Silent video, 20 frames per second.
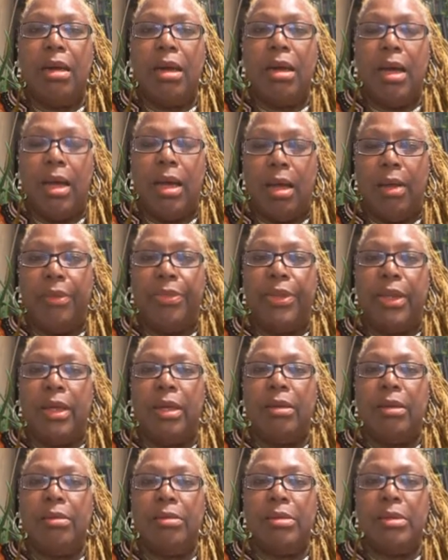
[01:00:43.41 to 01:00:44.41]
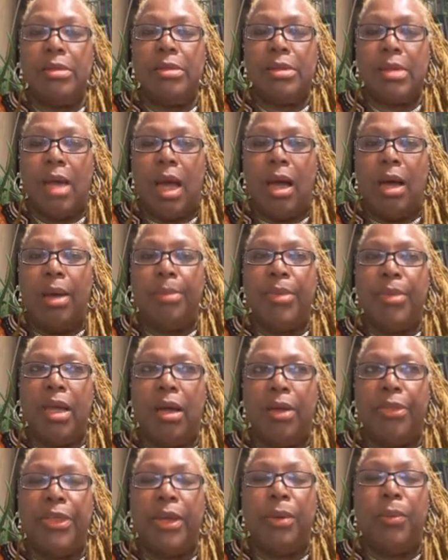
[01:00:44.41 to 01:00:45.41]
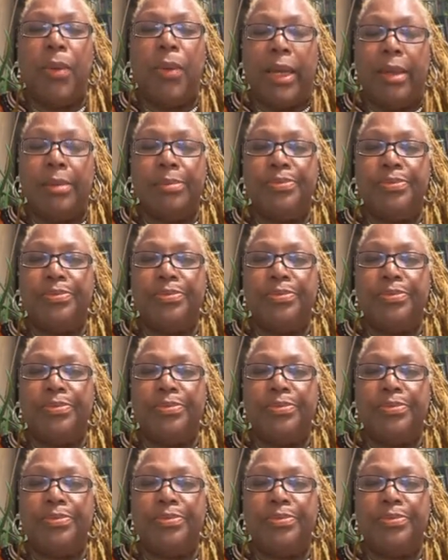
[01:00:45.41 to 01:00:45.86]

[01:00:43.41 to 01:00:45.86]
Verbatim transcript: a healthy um, healthy weight.